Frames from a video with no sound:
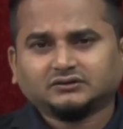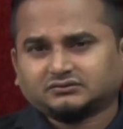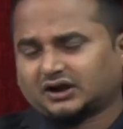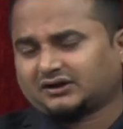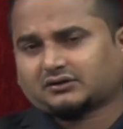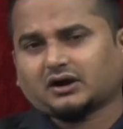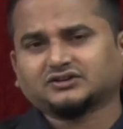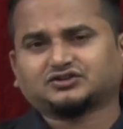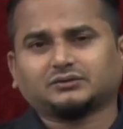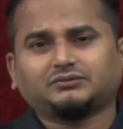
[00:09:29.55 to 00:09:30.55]
That
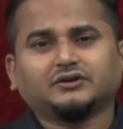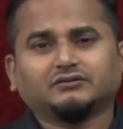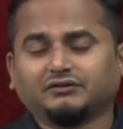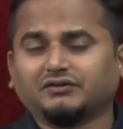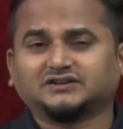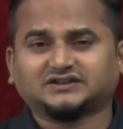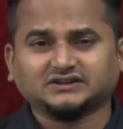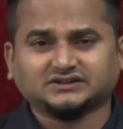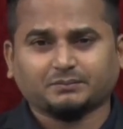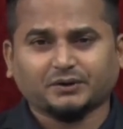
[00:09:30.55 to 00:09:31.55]
concept we will
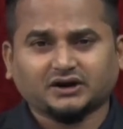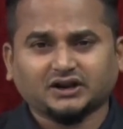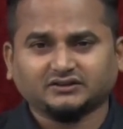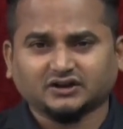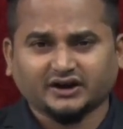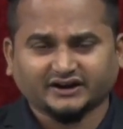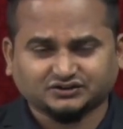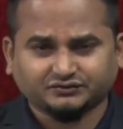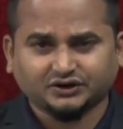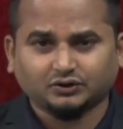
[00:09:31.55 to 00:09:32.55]
see separately in the
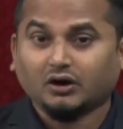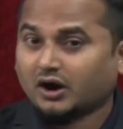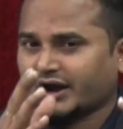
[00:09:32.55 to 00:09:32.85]
next video.